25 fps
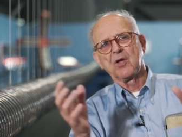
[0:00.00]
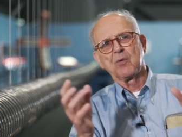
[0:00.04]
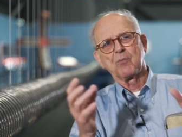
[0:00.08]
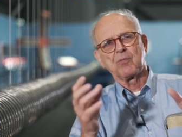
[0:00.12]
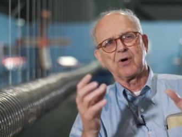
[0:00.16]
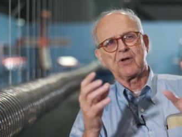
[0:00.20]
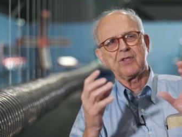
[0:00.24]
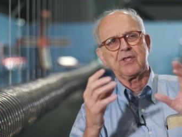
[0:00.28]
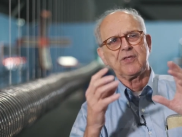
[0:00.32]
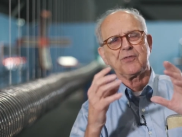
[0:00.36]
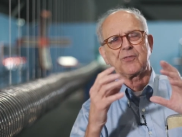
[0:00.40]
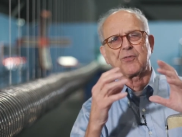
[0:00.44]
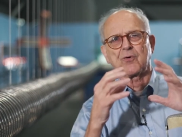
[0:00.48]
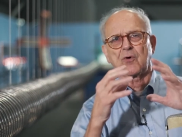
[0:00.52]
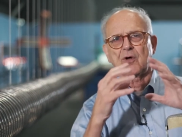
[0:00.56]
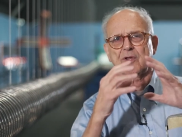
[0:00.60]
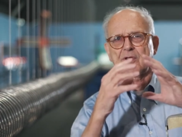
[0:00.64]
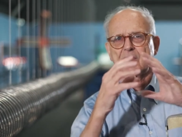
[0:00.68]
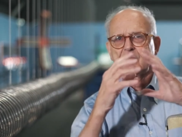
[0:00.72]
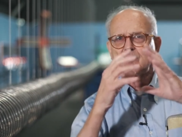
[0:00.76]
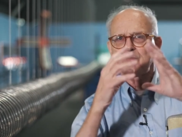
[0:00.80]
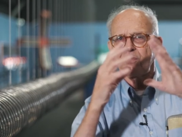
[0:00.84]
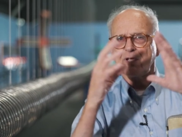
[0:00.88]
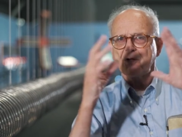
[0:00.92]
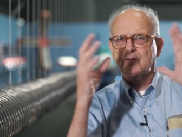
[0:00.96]
But he thought
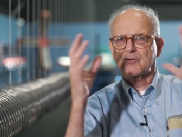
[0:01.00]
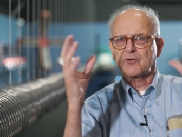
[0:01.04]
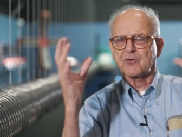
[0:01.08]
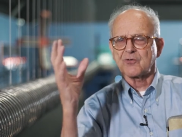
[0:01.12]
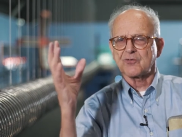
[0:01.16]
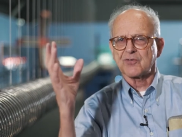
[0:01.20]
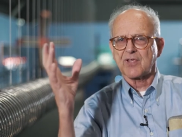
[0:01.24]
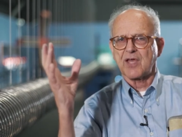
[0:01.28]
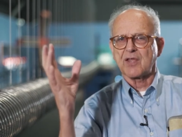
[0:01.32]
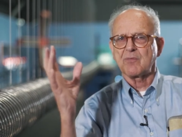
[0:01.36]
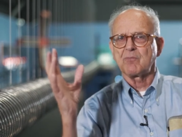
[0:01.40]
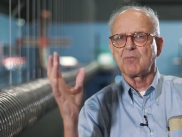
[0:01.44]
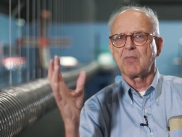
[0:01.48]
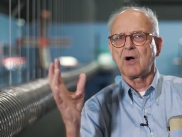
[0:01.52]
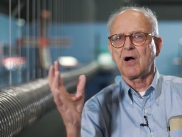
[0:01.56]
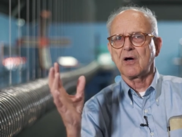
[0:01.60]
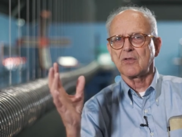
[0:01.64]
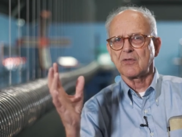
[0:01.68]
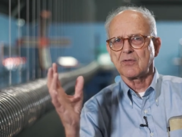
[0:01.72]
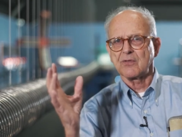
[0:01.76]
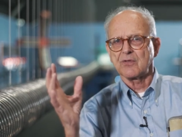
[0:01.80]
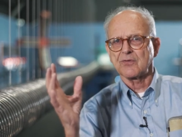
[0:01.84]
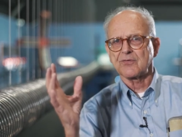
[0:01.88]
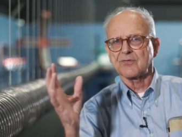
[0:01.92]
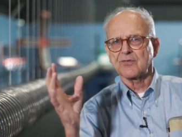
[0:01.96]
in pictures and
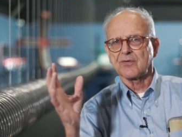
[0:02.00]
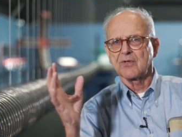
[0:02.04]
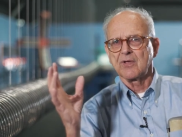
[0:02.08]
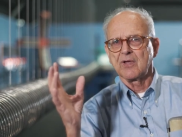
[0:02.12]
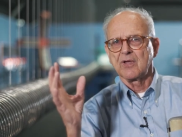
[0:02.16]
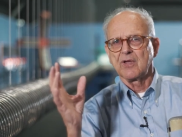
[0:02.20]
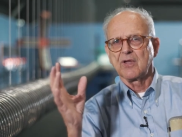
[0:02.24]
models.